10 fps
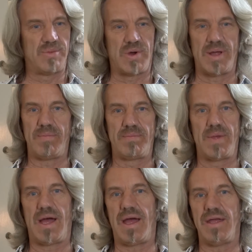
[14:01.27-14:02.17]
Boy,
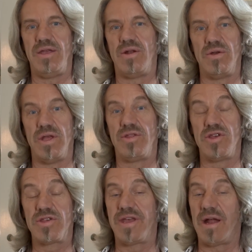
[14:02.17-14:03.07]
uh, you know, it's
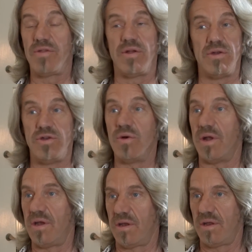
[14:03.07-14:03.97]
just get out there and do it.